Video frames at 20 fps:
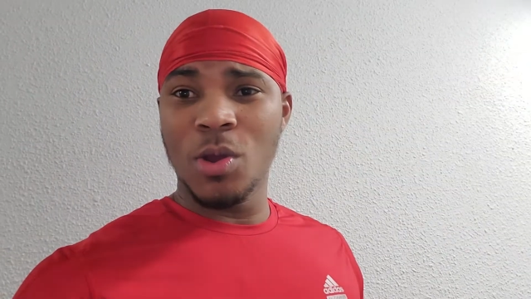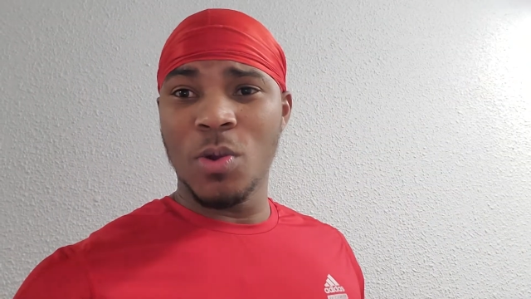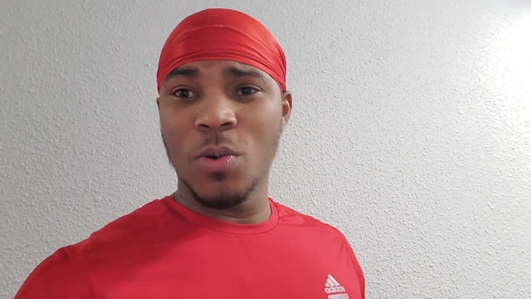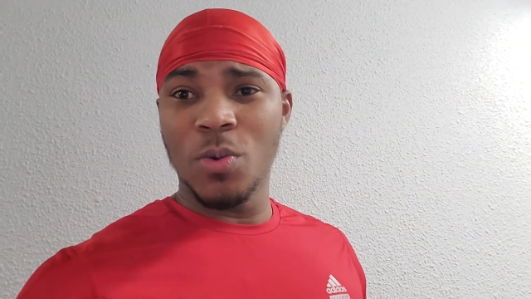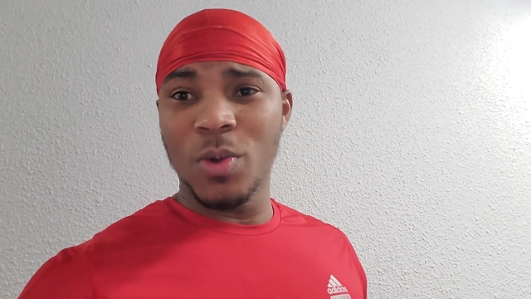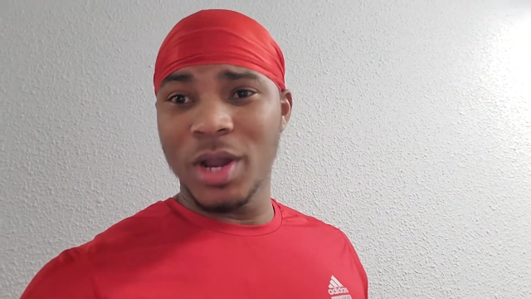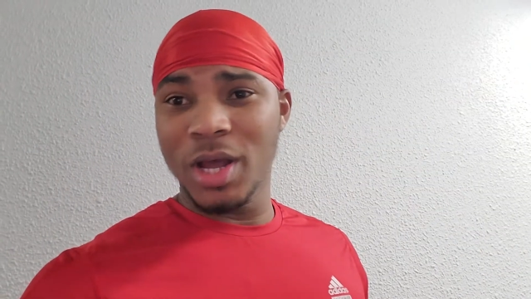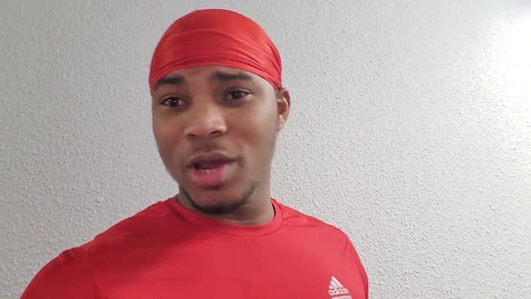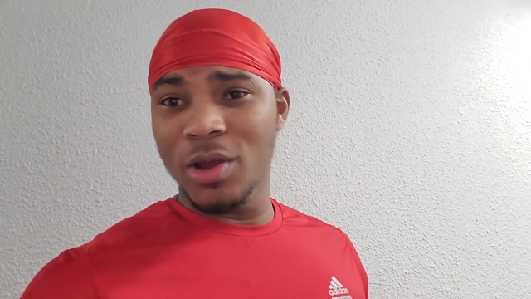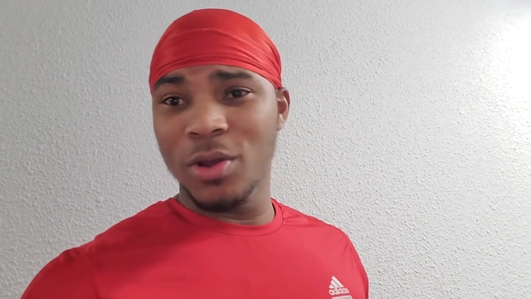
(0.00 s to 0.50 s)

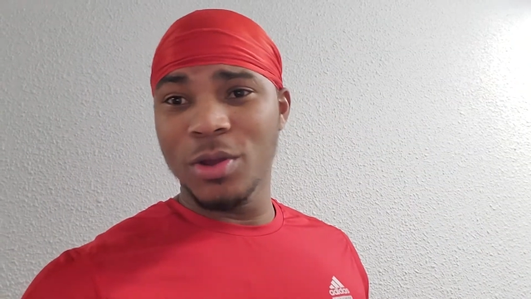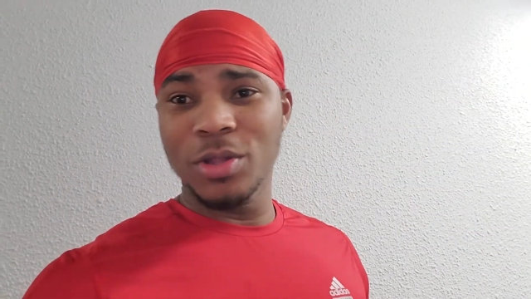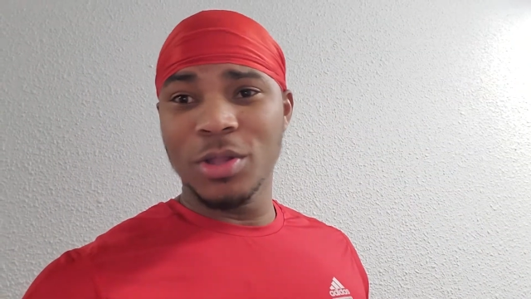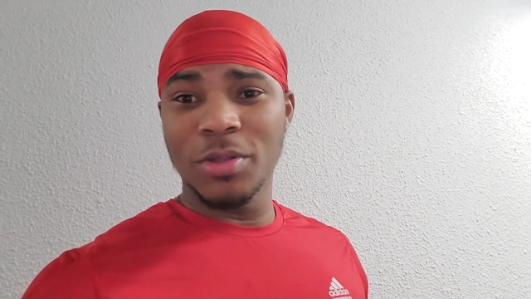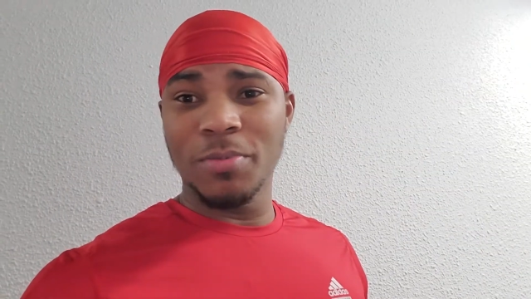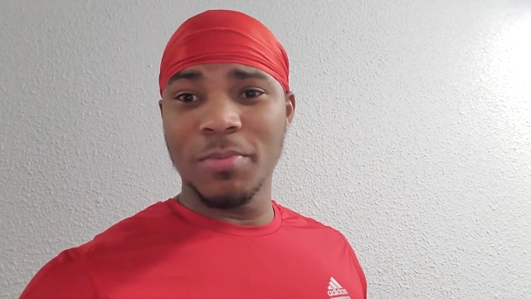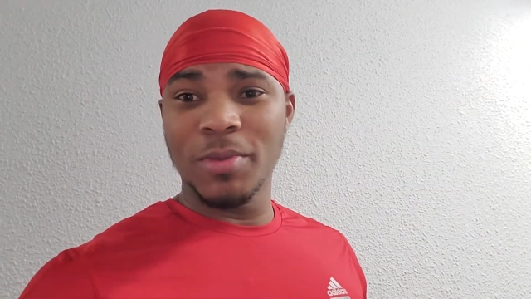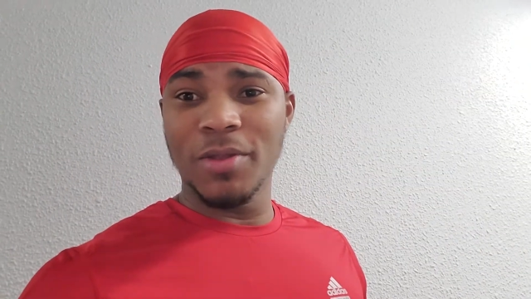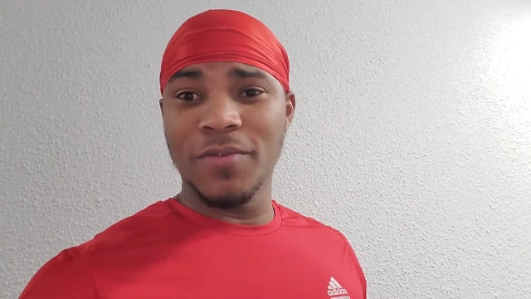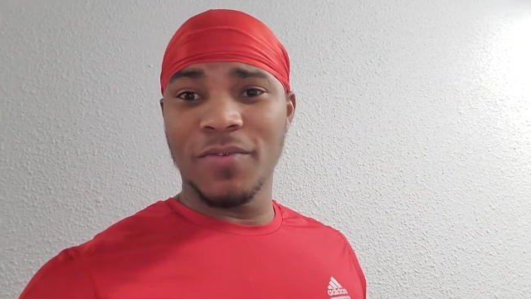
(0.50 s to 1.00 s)
what that going
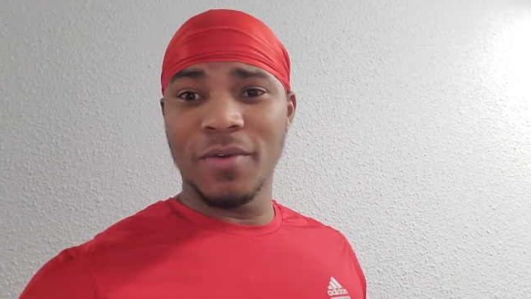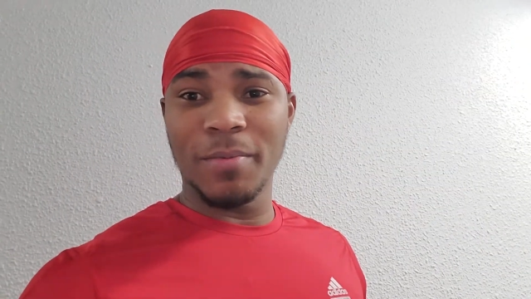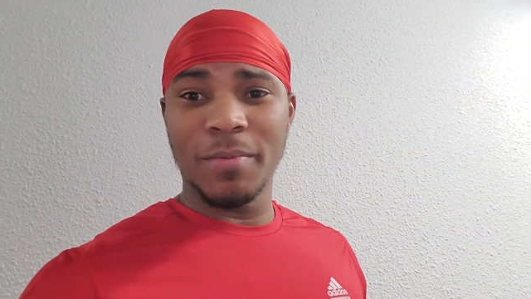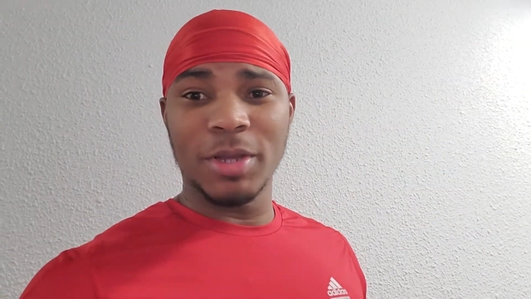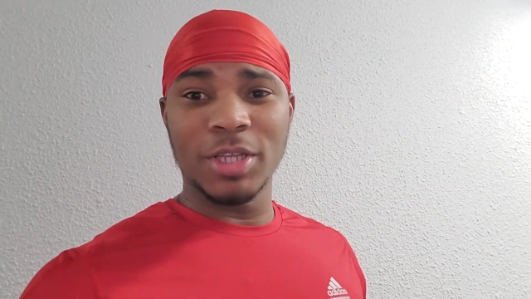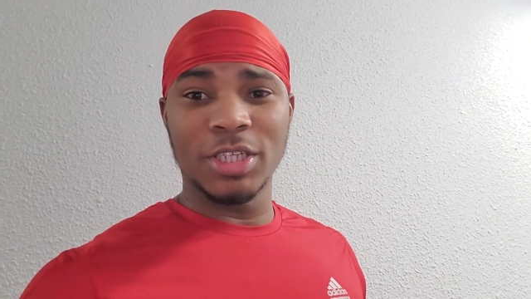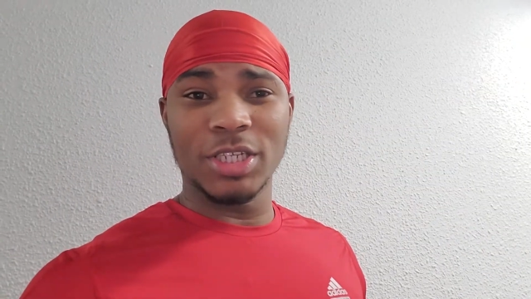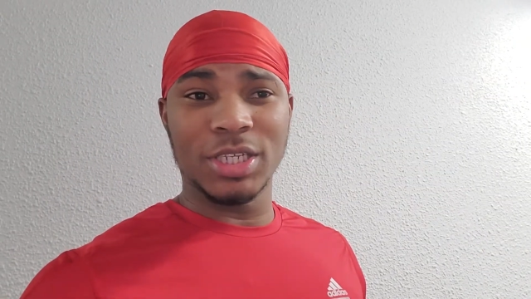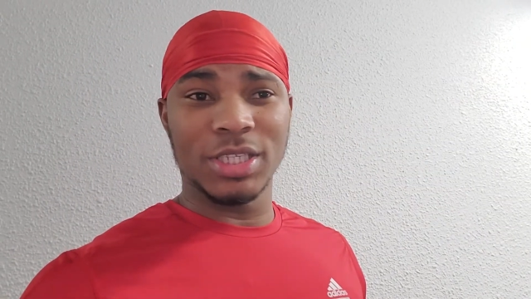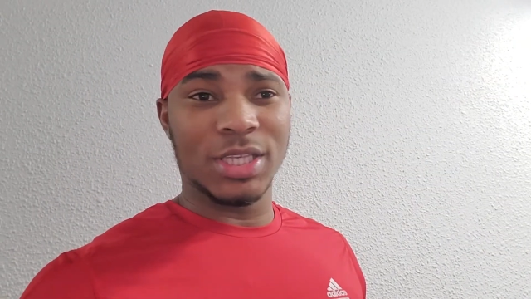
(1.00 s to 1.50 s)
to mean for
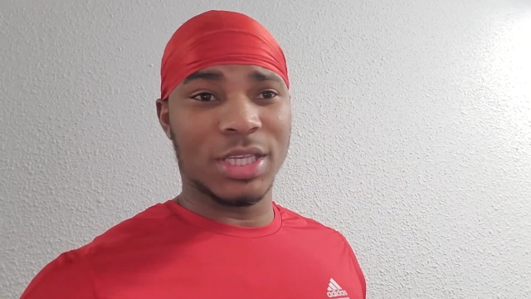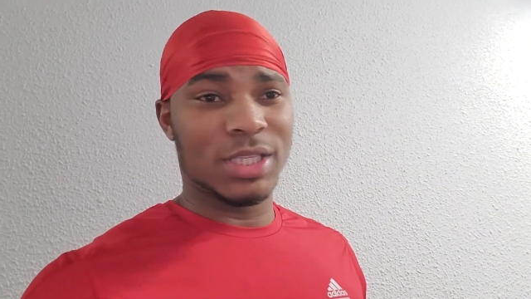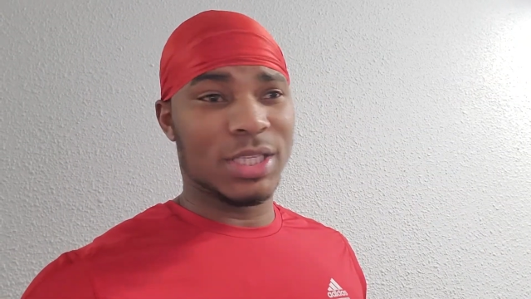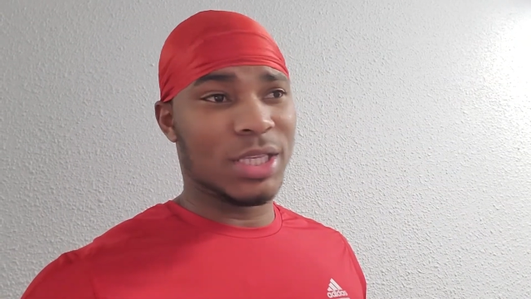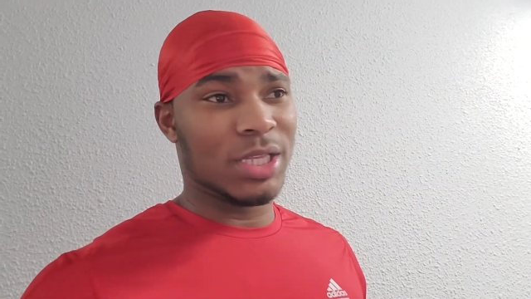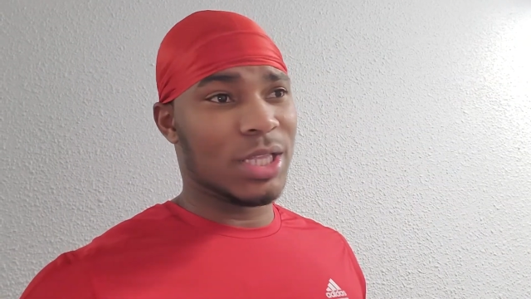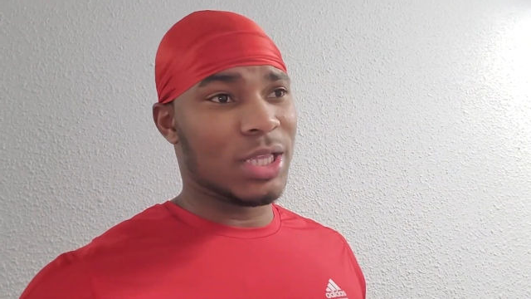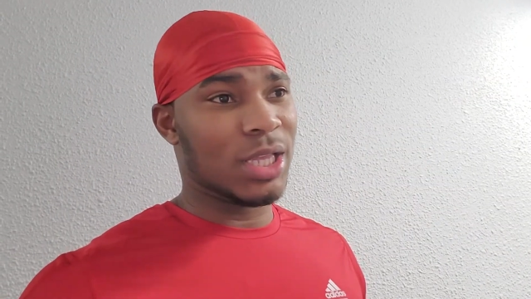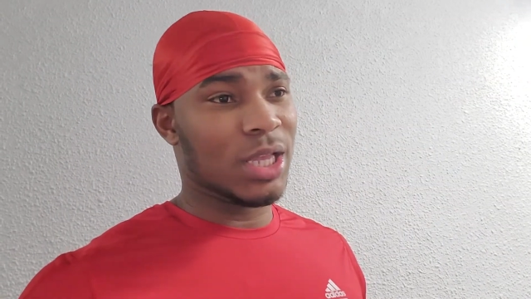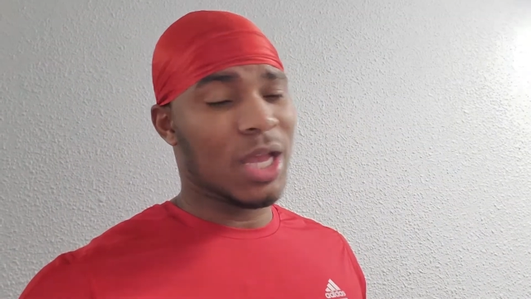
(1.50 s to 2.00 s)
Manchester City?